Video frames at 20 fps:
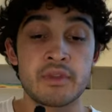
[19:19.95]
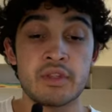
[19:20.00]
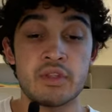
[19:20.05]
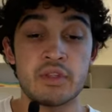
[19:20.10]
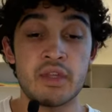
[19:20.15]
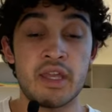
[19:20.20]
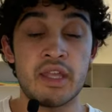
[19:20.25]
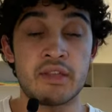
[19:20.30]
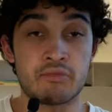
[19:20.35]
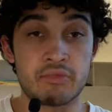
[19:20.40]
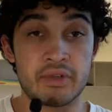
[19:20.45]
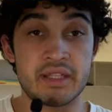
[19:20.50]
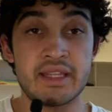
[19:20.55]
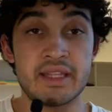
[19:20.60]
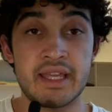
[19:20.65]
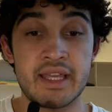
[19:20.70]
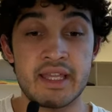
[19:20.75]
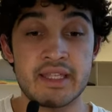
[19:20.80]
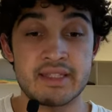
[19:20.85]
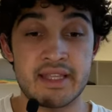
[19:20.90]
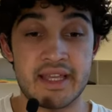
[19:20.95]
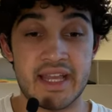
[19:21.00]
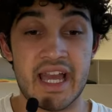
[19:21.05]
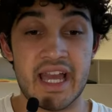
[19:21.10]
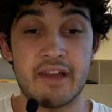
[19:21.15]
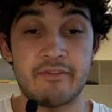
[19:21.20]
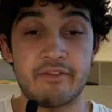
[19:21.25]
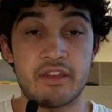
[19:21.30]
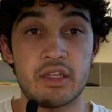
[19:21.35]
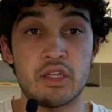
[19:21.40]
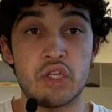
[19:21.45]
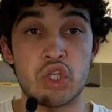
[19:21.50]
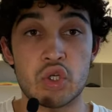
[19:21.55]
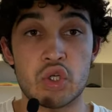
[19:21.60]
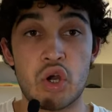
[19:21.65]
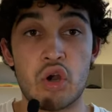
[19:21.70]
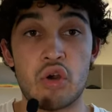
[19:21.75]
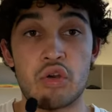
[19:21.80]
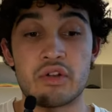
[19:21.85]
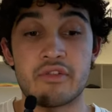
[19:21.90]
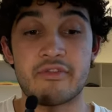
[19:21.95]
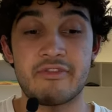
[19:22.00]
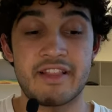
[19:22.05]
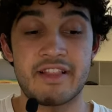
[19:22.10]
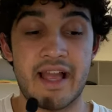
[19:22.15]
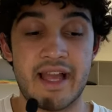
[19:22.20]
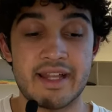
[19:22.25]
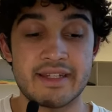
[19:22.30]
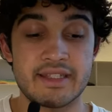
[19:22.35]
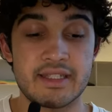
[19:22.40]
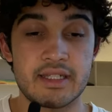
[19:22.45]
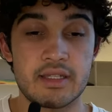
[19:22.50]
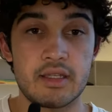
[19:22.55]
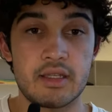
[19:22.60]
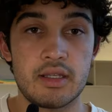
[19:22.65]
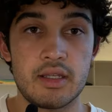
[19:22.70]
It really is like having your own flat.